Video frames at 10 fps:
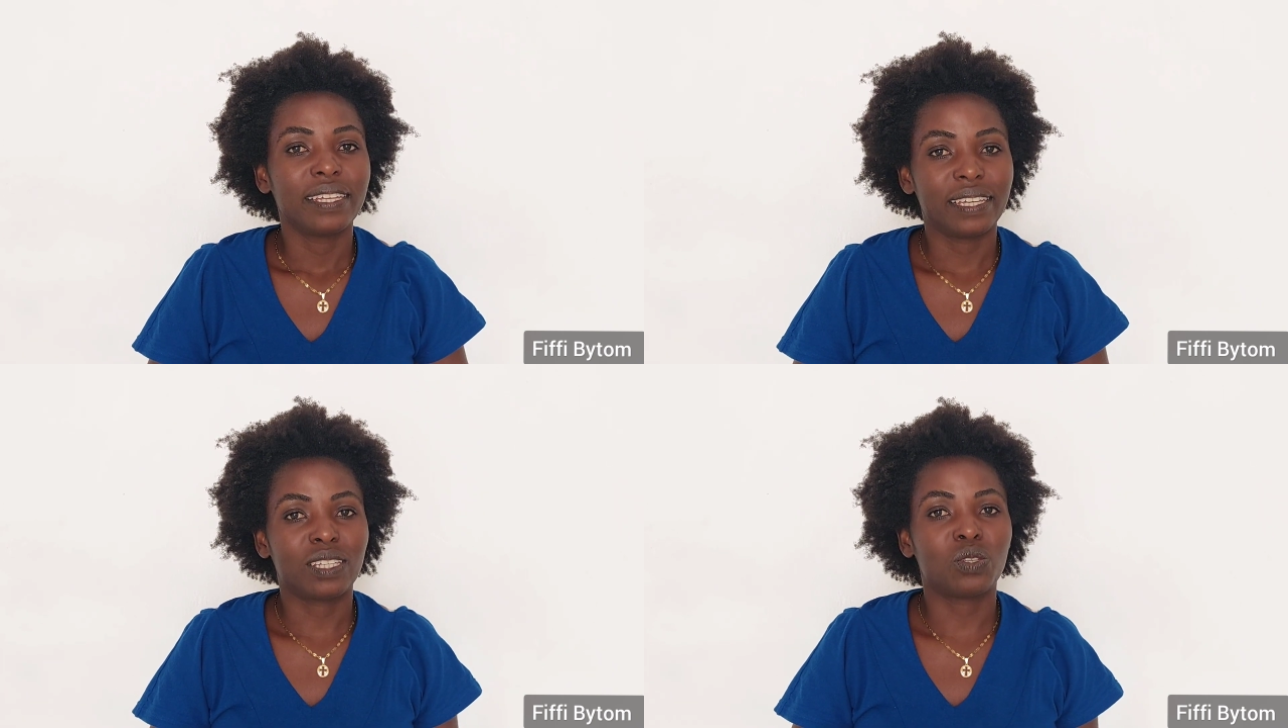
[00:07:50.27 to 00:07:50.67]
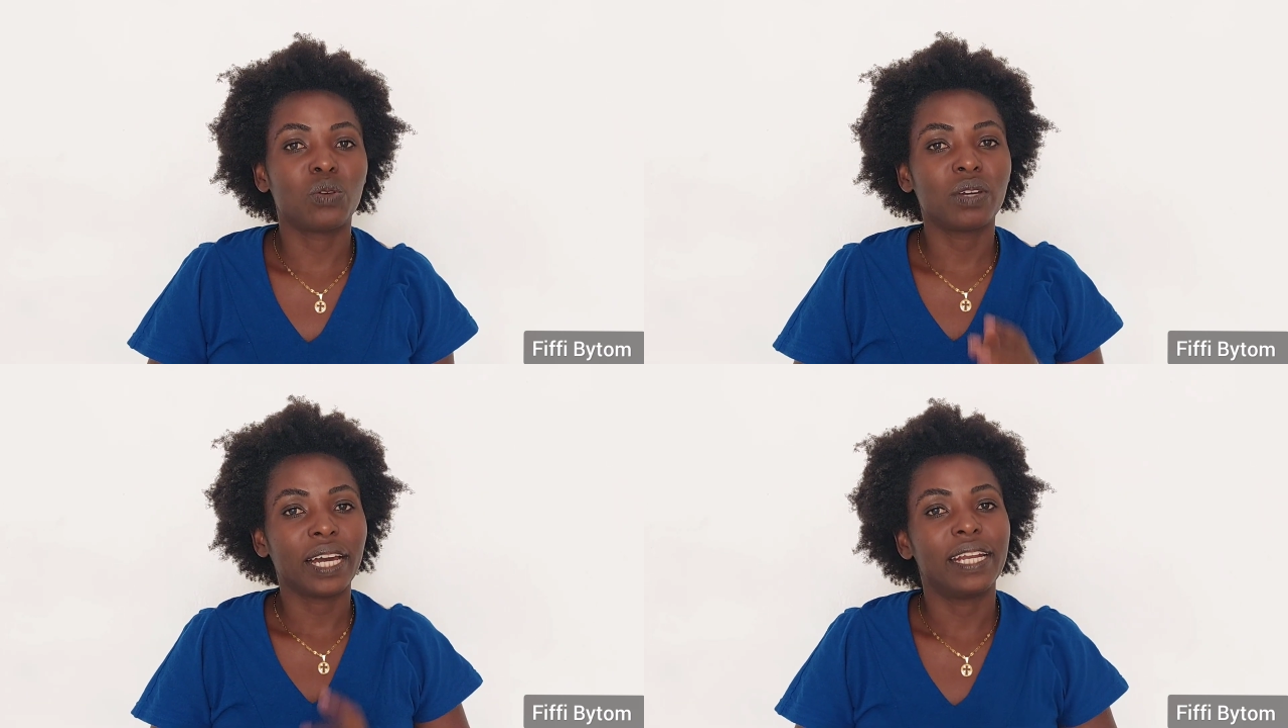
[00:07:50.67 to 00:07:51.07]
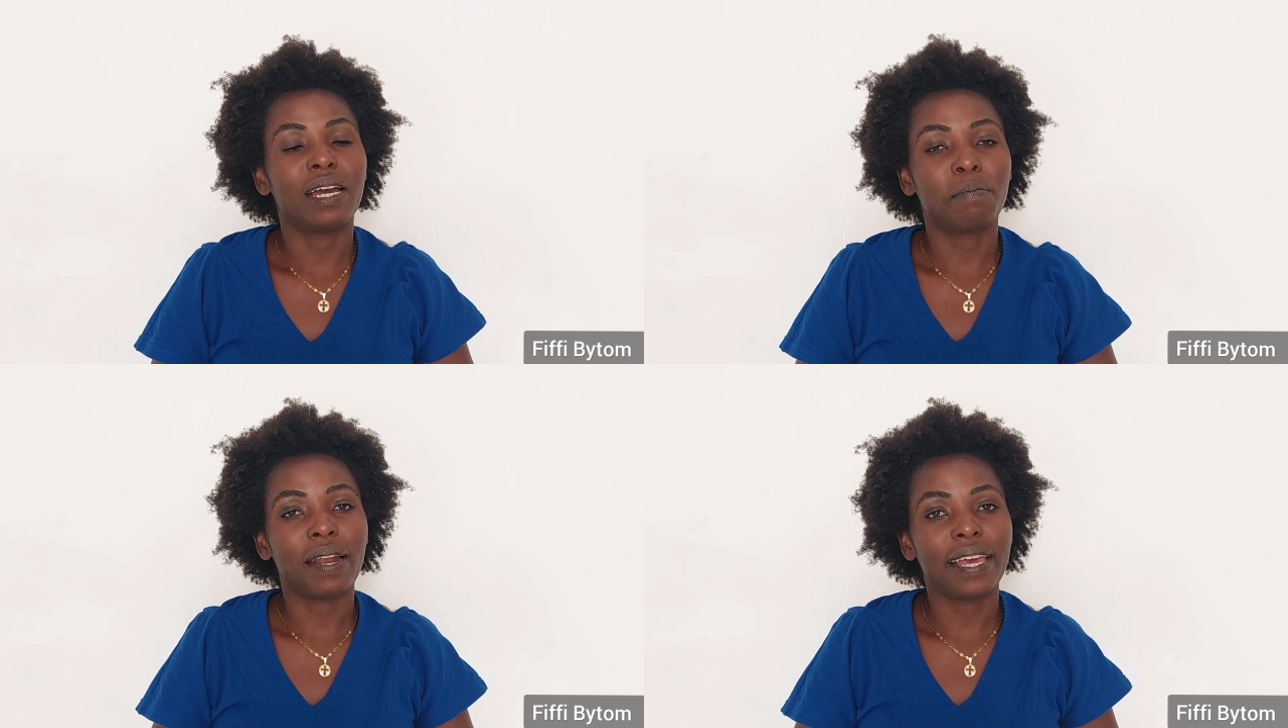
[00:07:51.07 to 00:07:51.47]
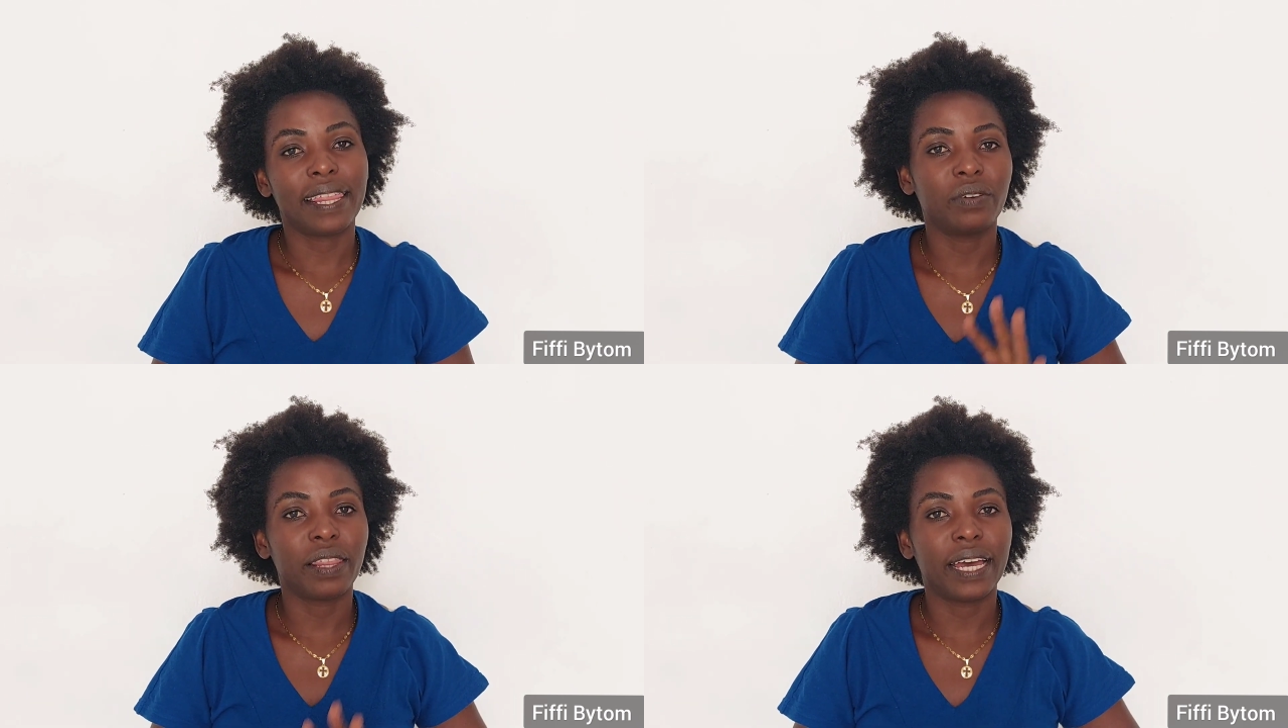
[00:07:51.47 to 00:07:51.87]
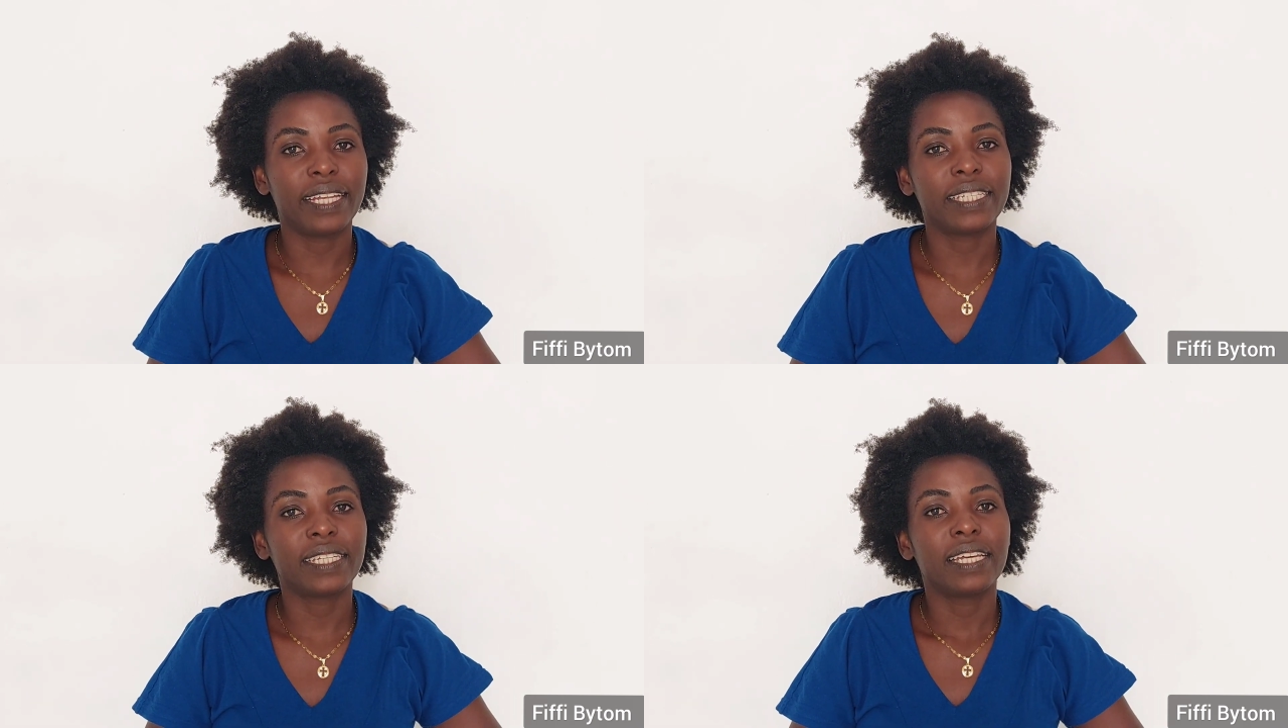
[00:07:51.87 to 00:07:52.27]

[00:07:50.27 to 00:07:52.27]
Yeah, so you can apply for that.